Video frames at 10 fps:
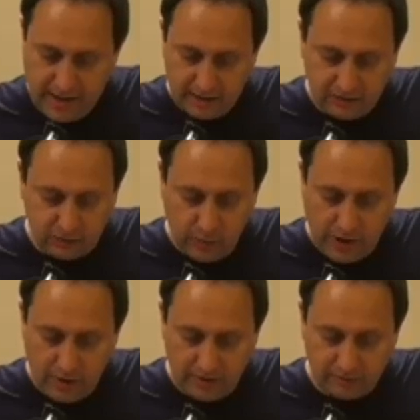I can't
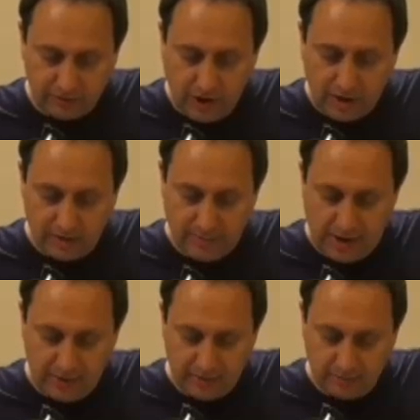swear I'd
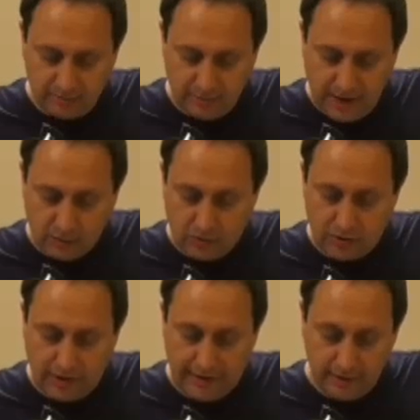forgotten about it.
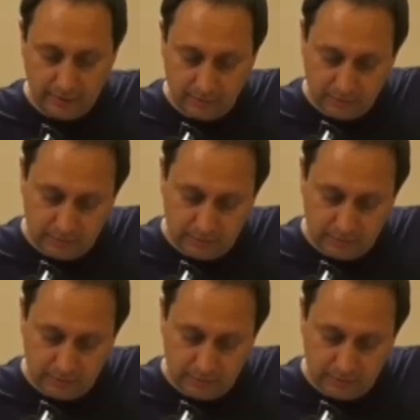How could I?